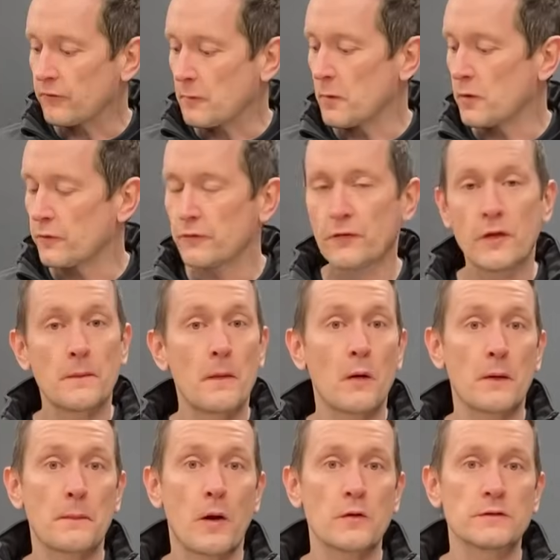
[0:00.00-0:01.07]
removed the
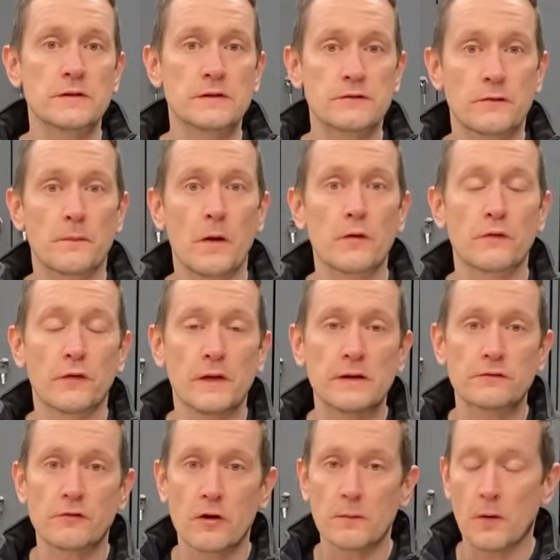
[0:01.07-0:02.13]
mowing motors from both of
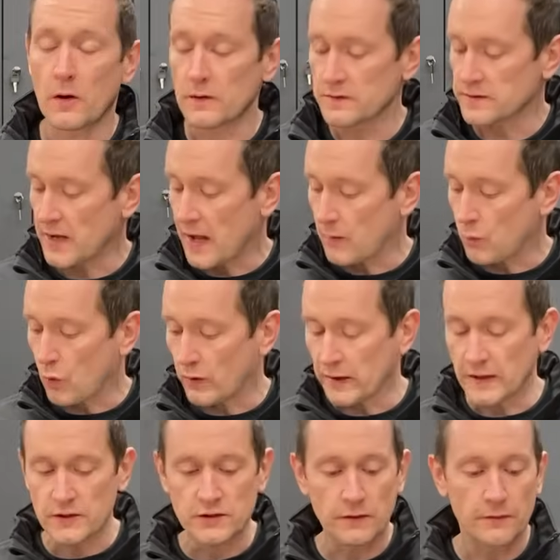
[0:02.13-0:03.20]
these robots and one
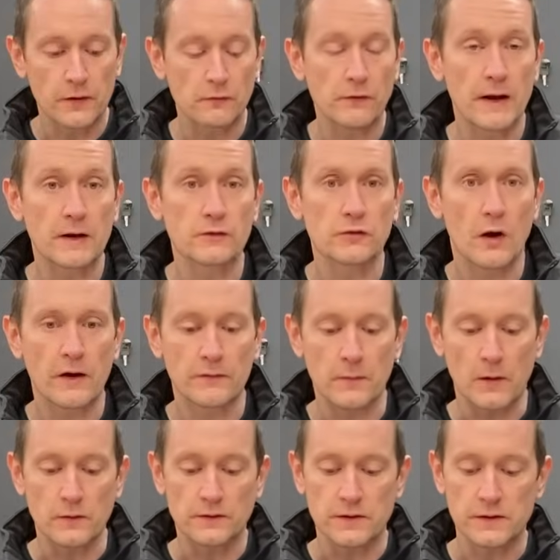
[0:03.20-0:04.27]
each of the rear drive
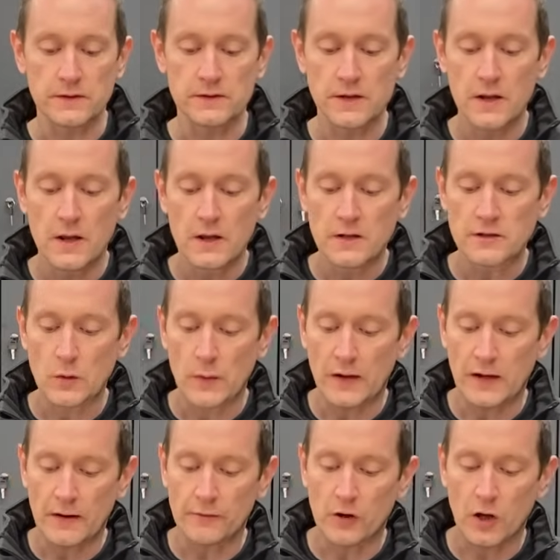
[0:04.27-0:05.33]
motors so we
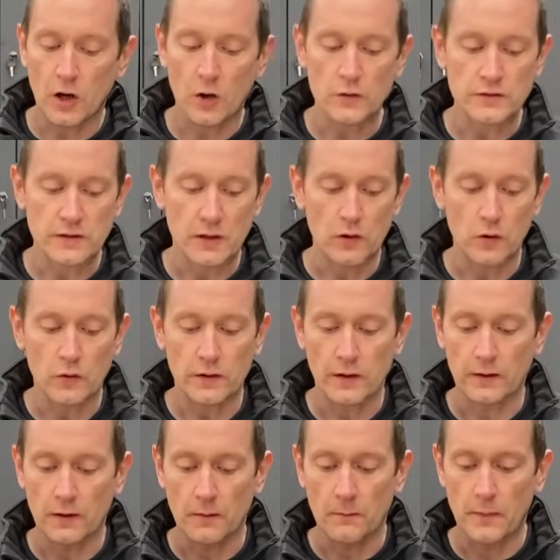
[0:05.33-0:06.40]
can have a closer look
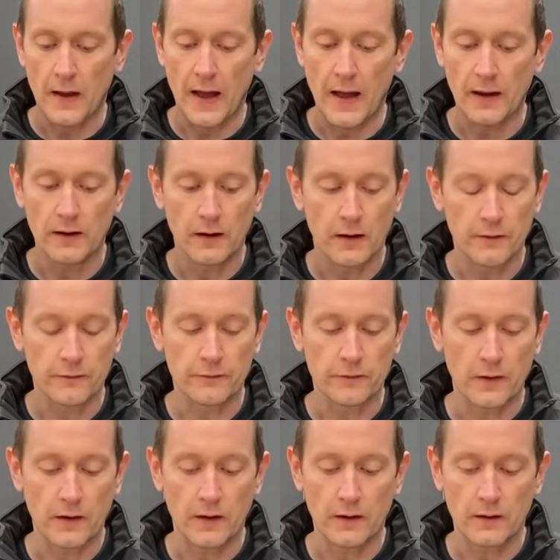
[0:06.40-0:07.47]
and compare of
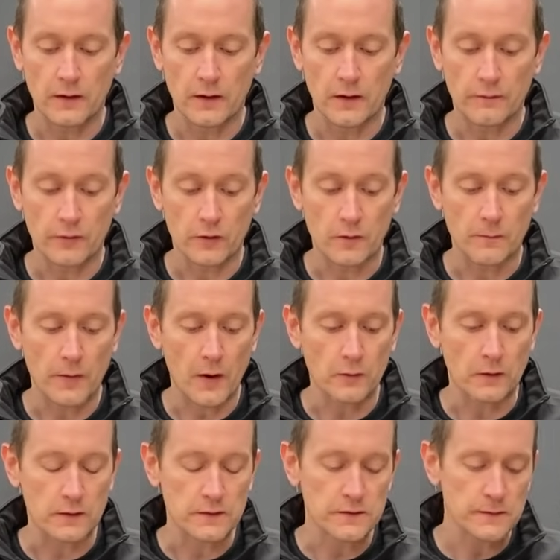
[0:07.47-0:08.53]
the
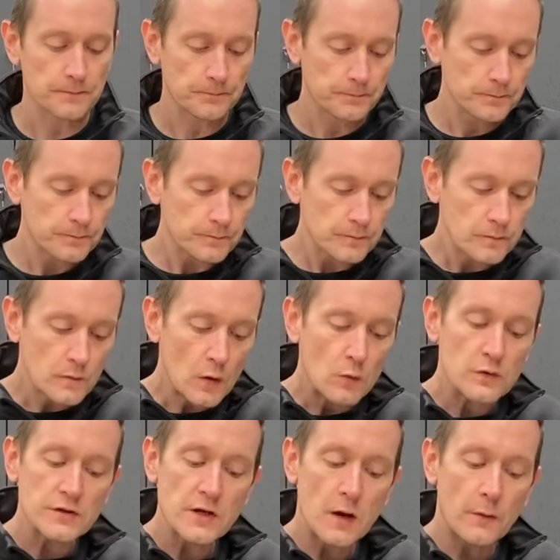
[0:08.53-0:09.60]
components.
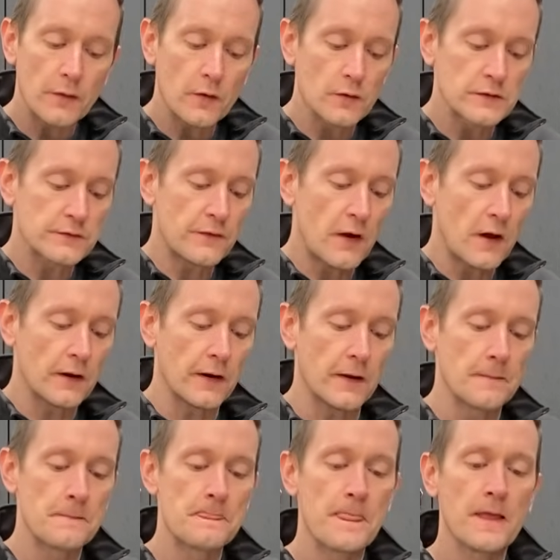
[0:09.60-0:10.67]
We'll start with the
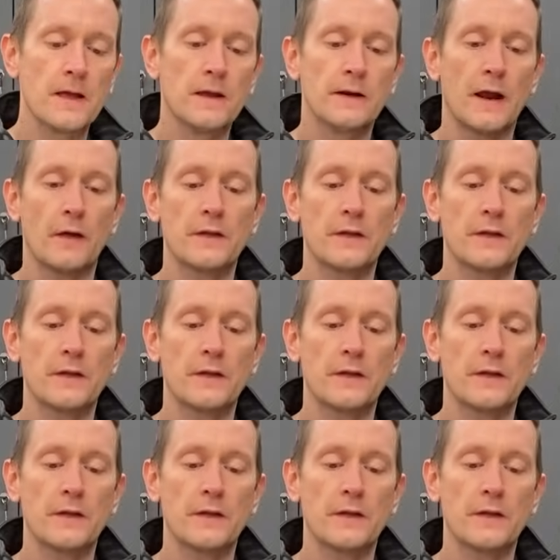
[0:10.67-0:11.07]
Husqvarna. Now